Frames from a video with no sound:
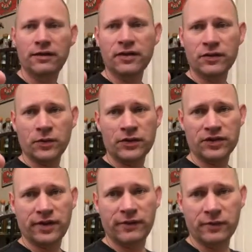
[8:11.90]
This one
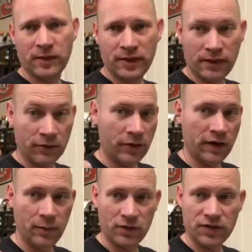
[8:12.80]
just gives me
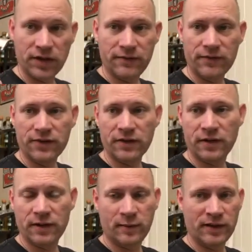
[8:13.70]
incredible shaves.
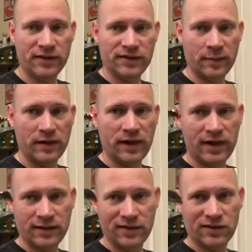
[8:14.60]
Picked this up at an
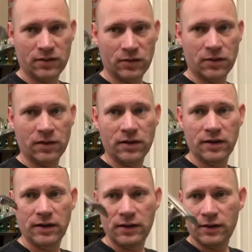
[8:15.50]
antique store
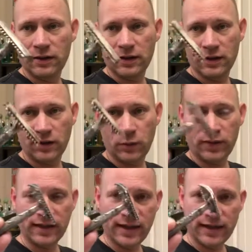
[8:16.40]

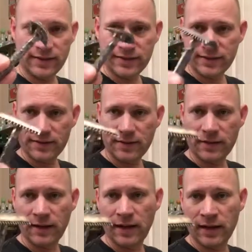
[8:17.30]
with the case,
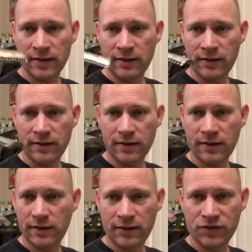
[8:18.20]
and
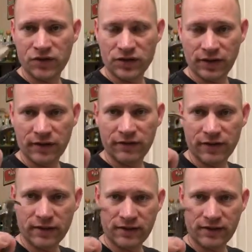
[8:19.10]
I've just loved it.